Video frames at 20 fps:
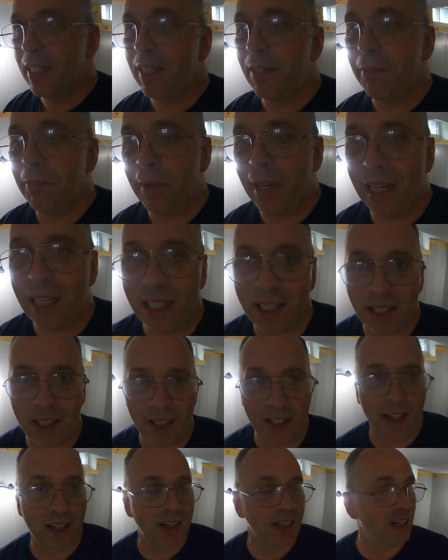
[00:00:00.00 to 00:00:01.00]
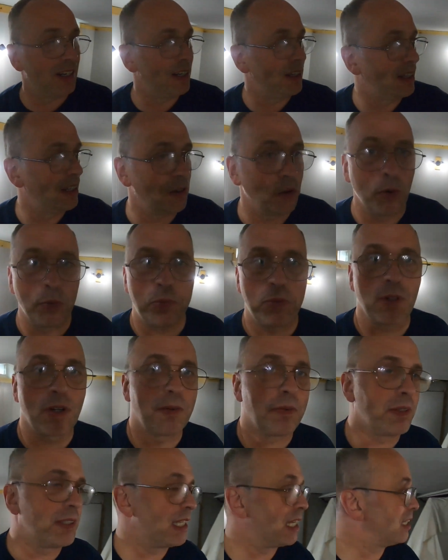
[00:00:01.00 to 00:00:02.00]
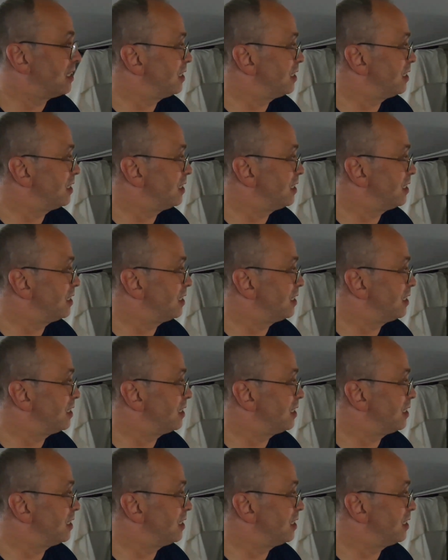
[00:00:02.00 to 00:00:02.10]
make whoops, sorry about that.